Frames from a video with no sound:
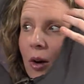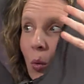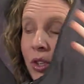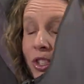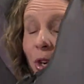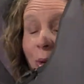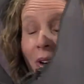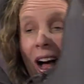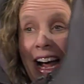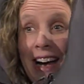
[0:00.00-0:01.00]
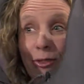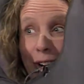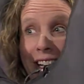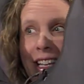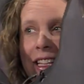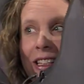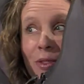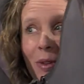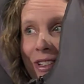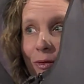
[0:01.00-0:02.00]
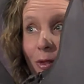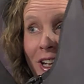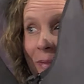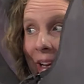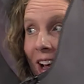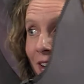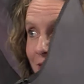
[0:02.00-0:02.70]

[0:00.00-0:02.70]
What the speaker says: Well, so this one's freaking me out.